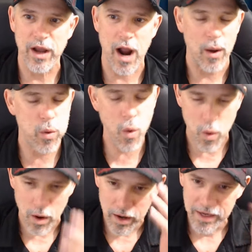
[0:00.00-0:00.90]
All right,
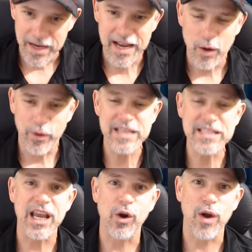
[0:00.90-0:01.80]
whew. When he
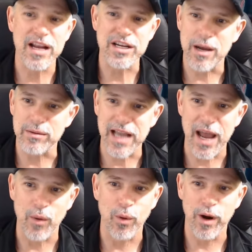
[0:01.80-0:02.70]
said crash, I was
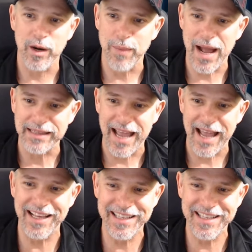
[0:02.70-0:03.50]
kind of worried about that.